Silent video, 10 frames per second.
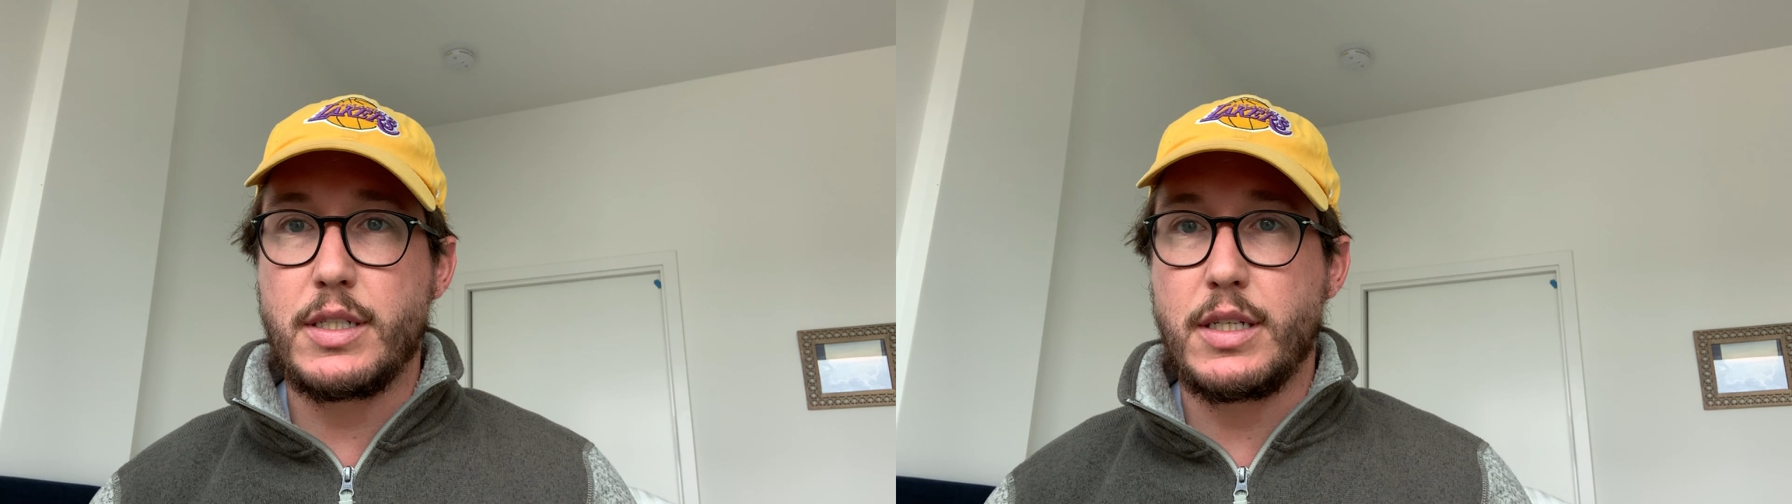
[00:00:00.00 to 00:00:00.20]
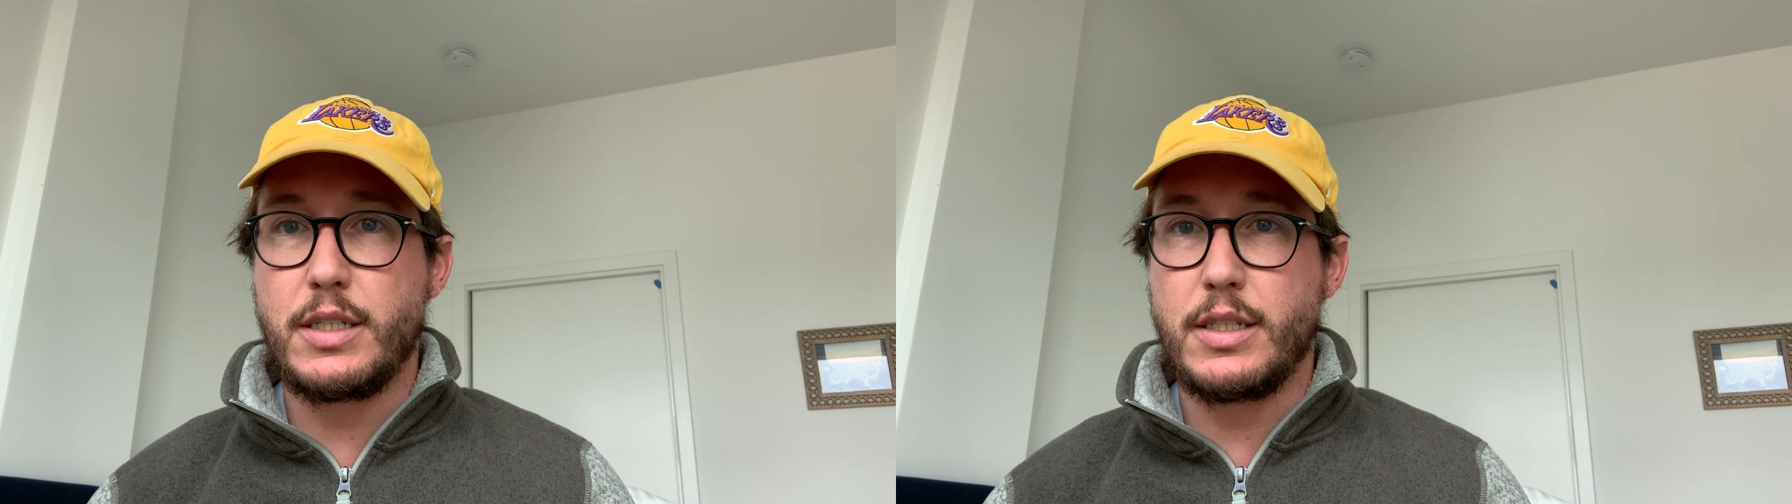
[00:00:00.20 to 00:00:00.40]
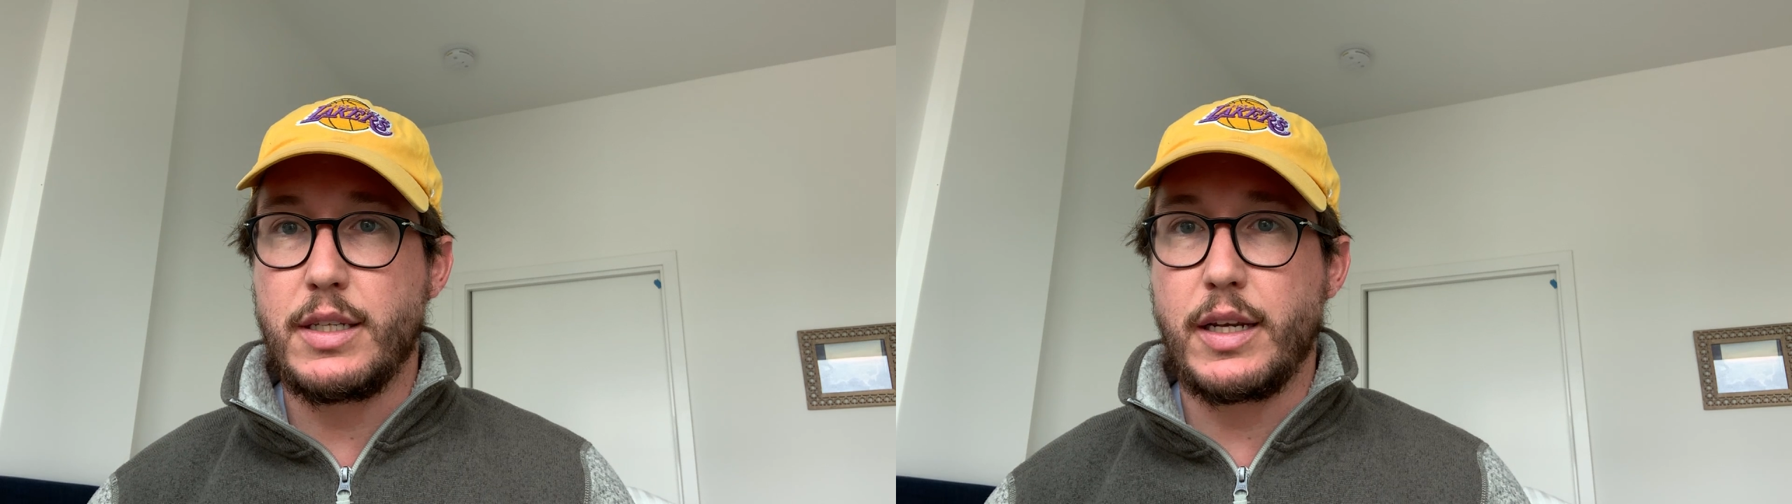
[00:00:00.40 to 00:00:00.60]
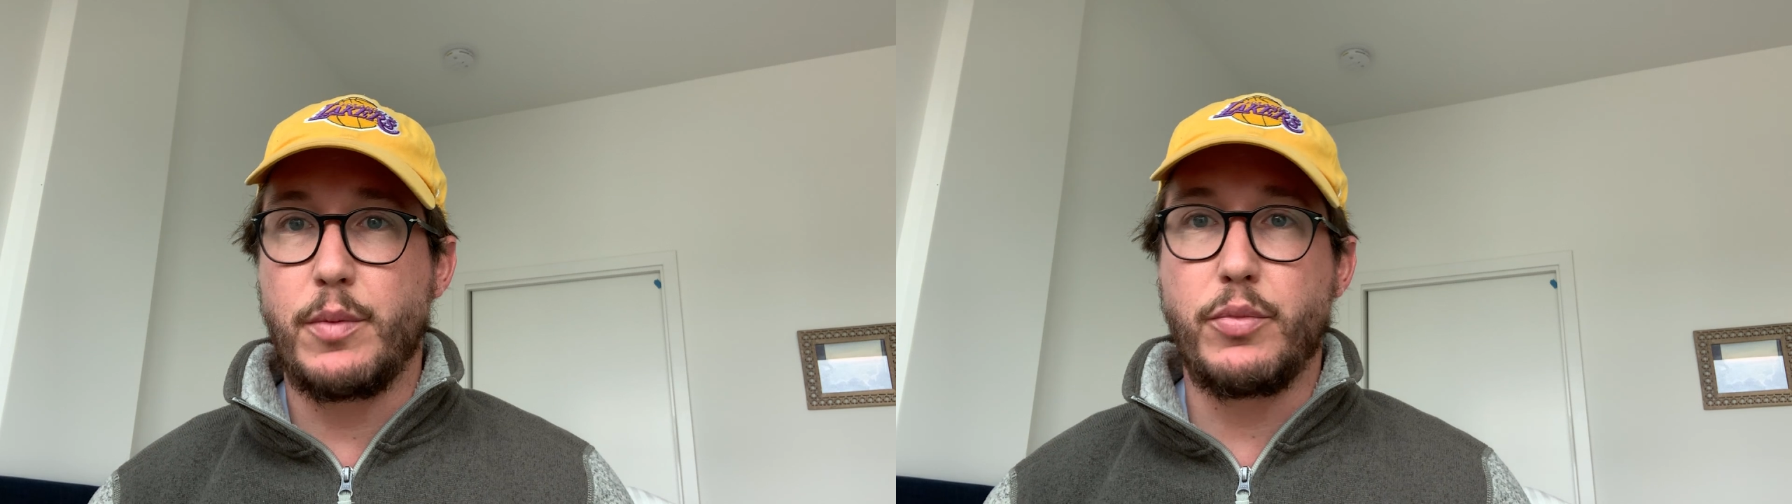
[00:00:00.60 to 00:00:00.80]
such as like a